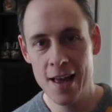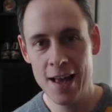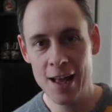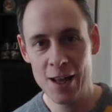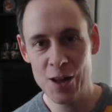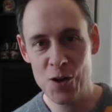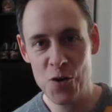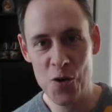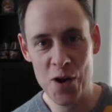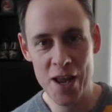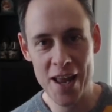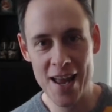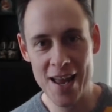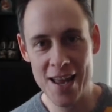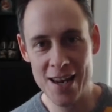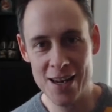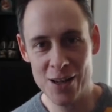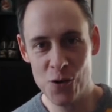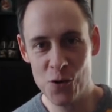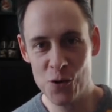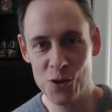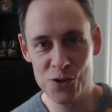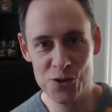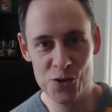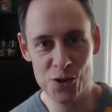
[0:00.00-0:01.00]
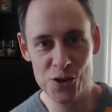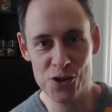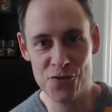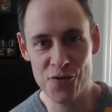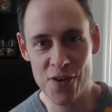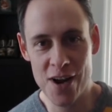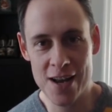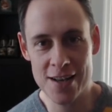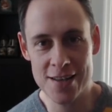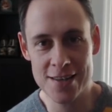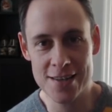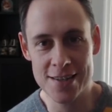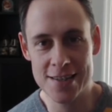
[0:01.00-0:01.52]
Hello again, local search
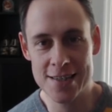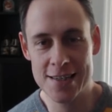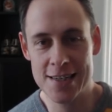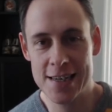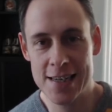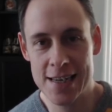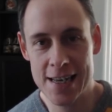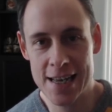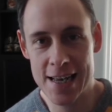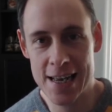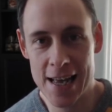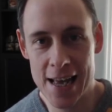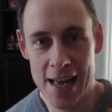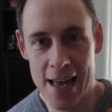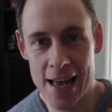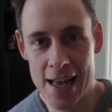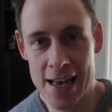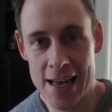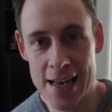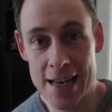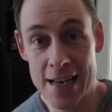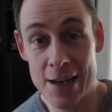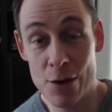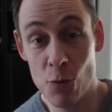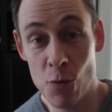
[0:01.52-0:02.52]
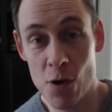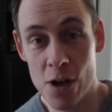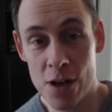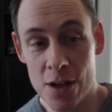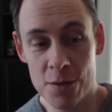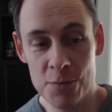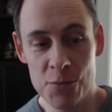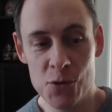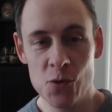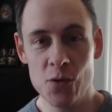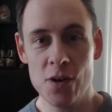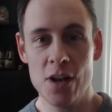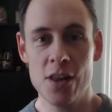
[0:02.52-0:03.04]
friends.
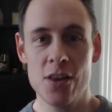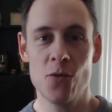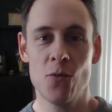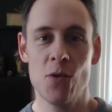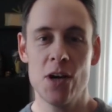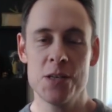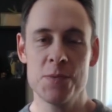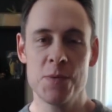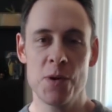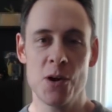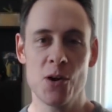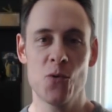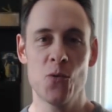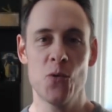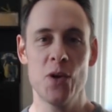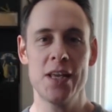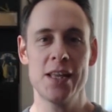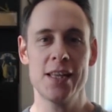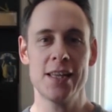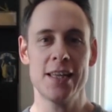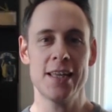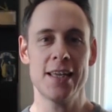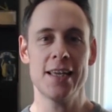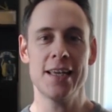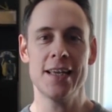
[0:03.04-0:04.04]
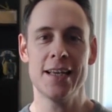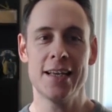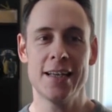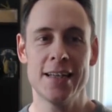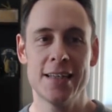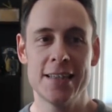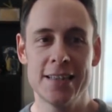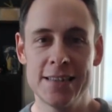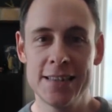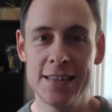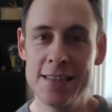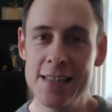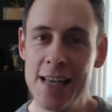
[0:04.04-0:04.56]
Welcome to another Whitespark Weekly.
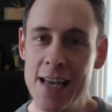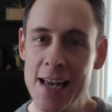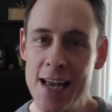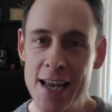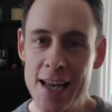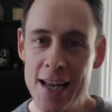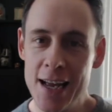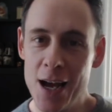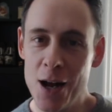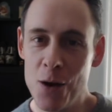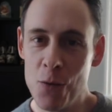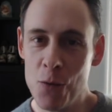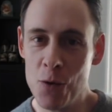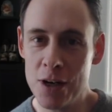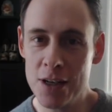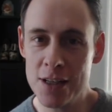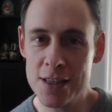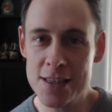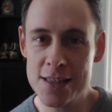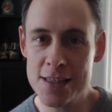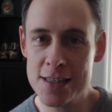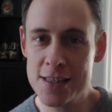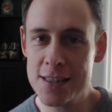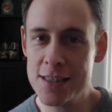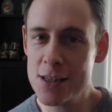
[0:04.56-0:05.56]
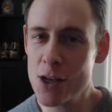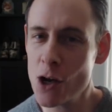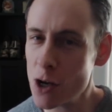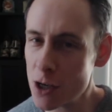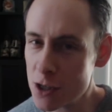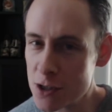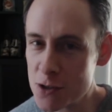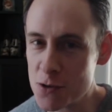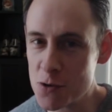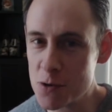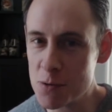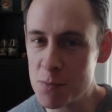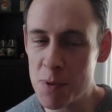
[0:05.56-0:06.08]
Today, I want to
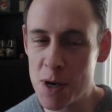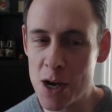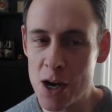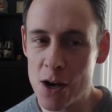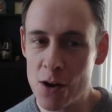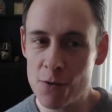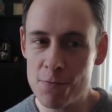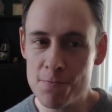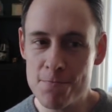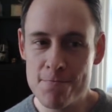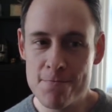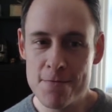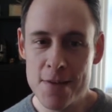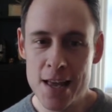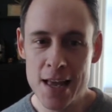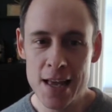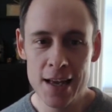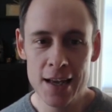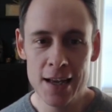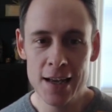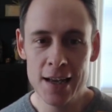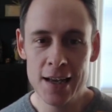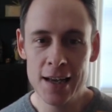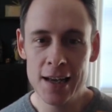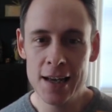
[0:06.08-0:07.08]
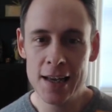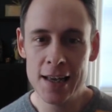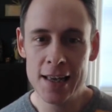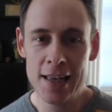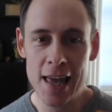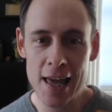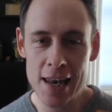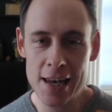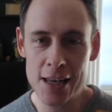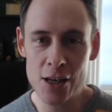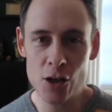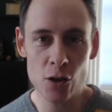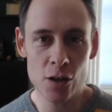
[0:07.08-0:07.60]
talk to you about
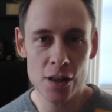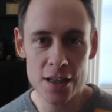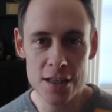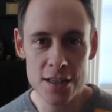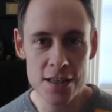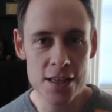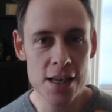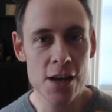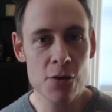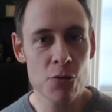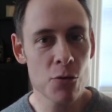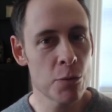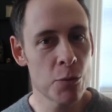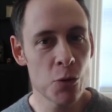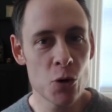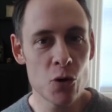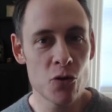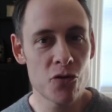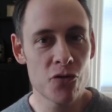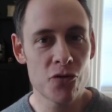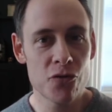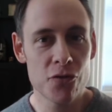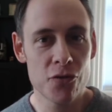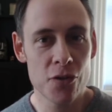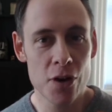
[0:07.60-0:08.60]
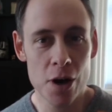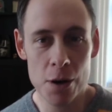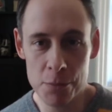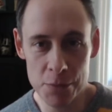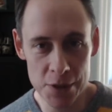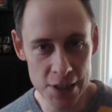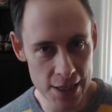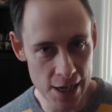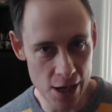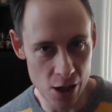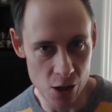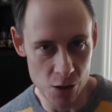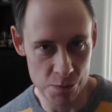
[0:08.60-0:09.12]
getting your listing removed from
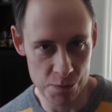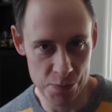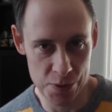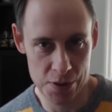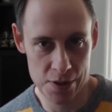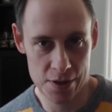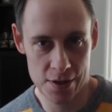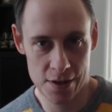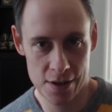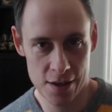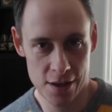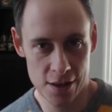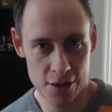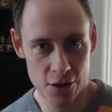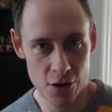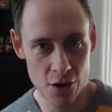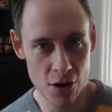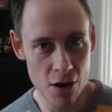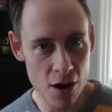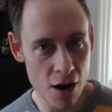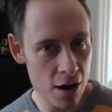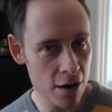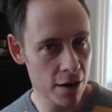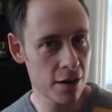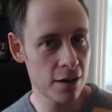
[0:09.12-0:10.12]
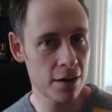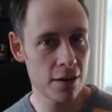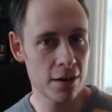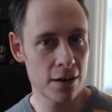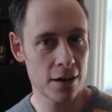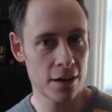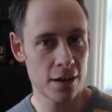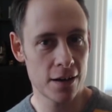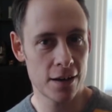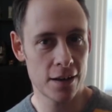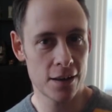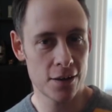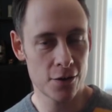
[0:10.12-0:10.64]
Yelp.
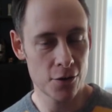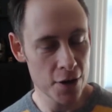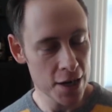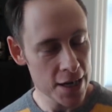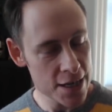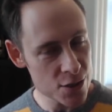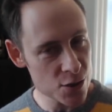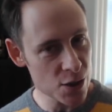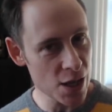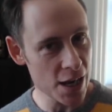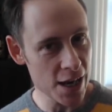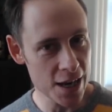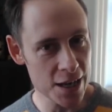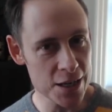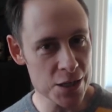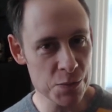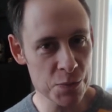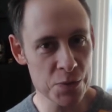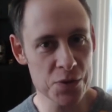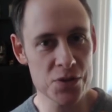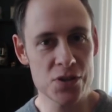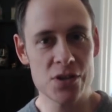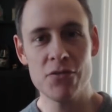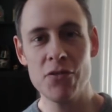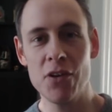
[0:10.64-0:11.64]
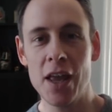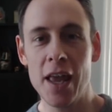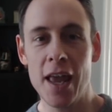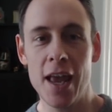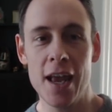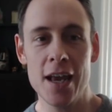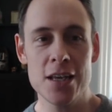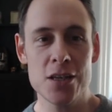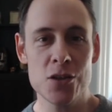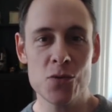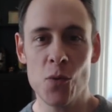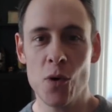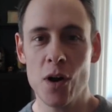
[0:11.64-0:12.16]
There is like a specific
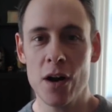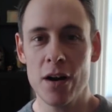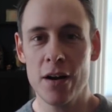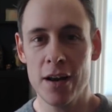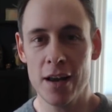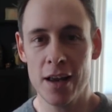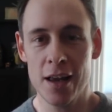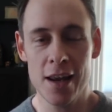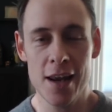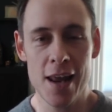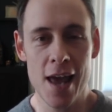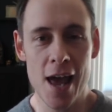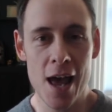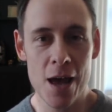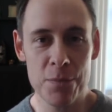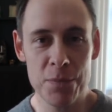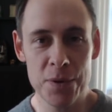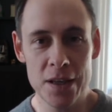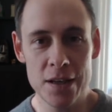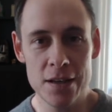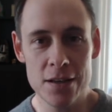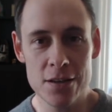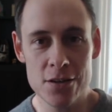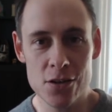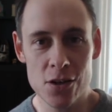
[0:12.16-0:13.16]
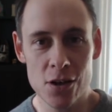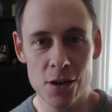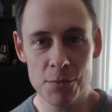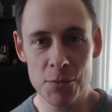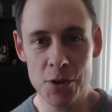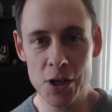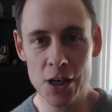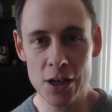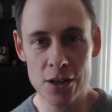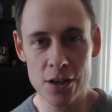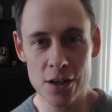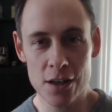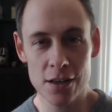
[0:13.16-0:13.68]
case where it can happen, so I'm
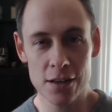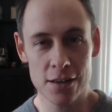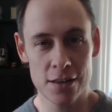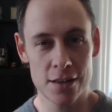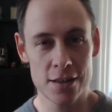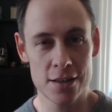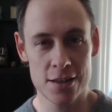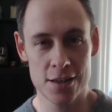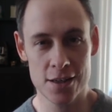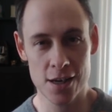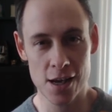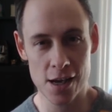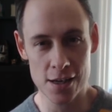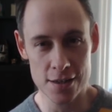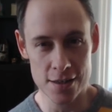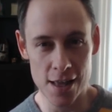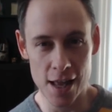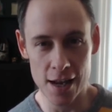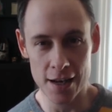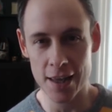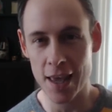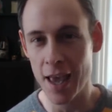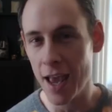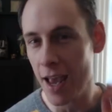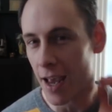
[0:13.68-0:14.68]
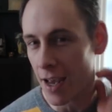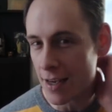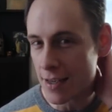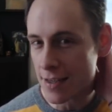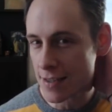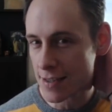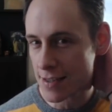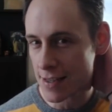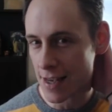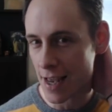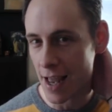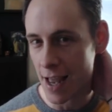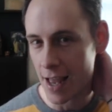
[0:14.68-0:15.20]
going to discuss that
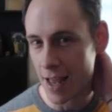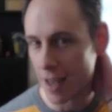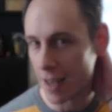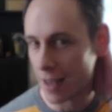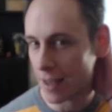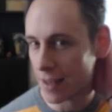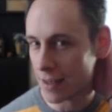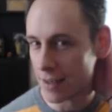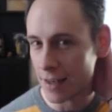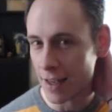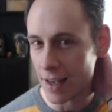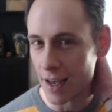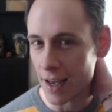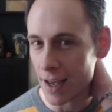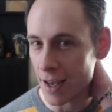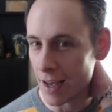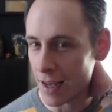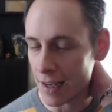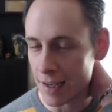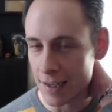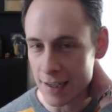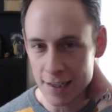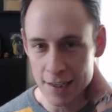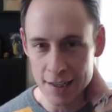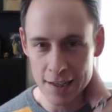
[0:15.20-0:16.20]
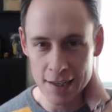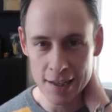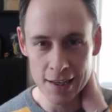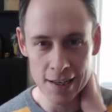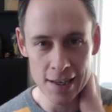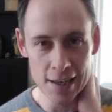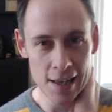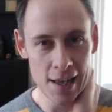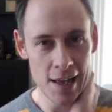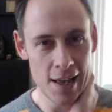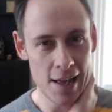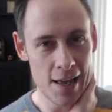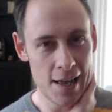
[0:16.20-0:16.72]
case, and I
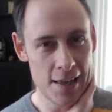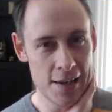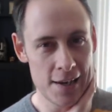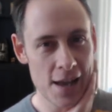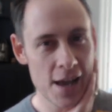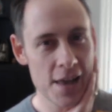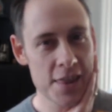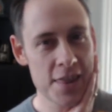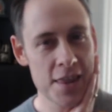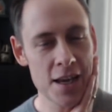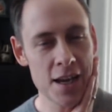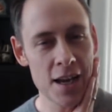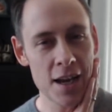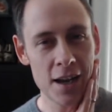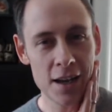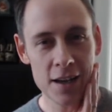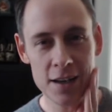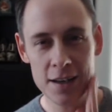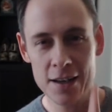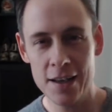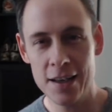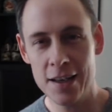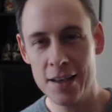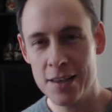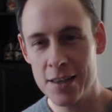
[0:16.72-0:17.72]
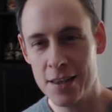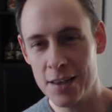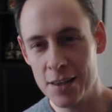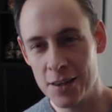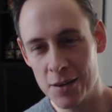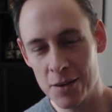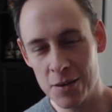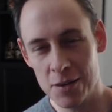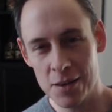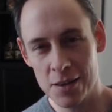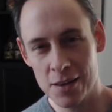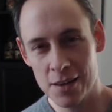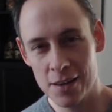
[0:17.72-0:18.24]
think
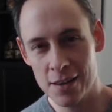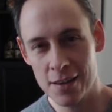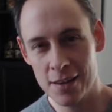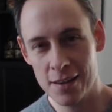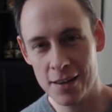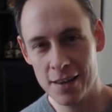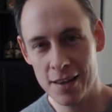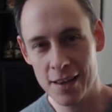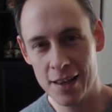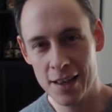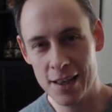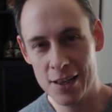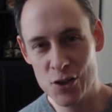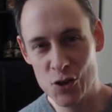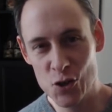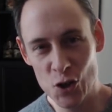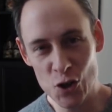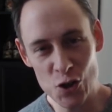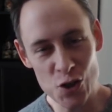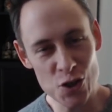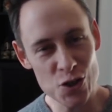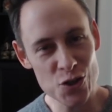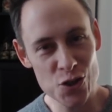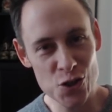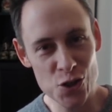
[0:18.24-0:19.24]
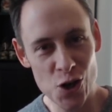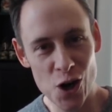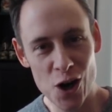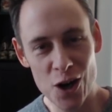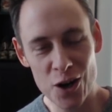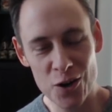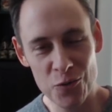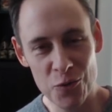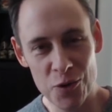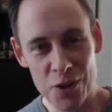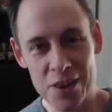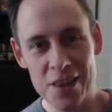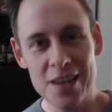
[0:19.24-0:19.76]
it's good to
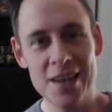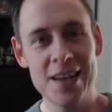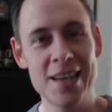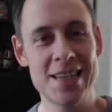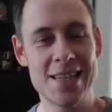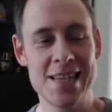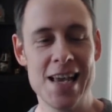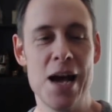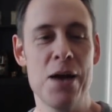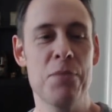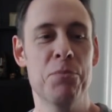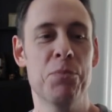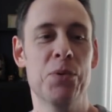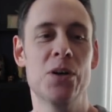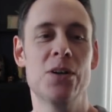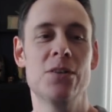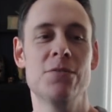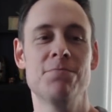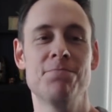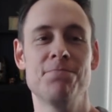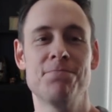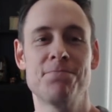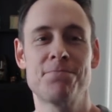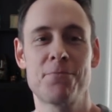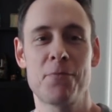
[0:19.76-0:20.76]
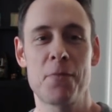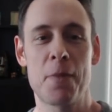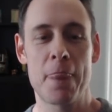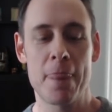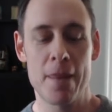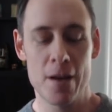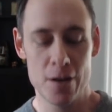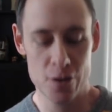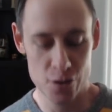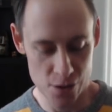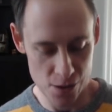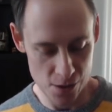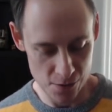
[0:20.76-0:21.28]
start with an example.
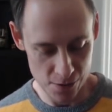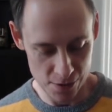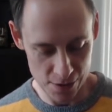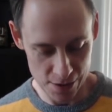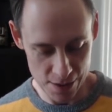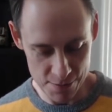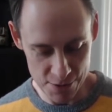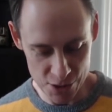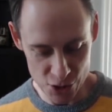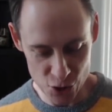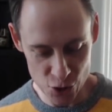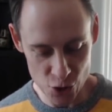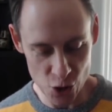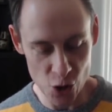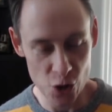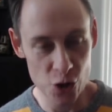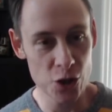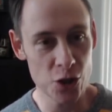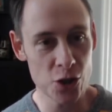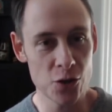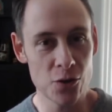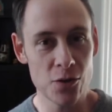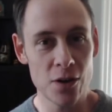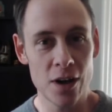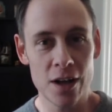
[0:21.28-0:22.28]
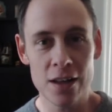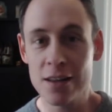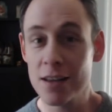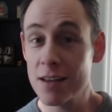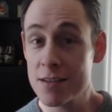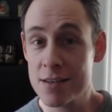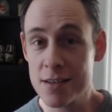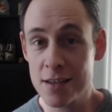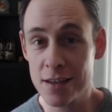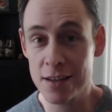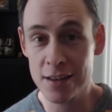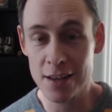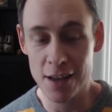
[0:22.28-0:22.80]
So let me show you a
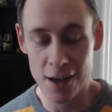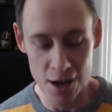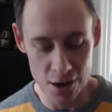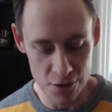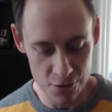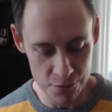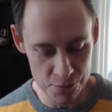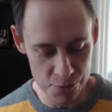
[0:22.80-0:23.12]
listing that got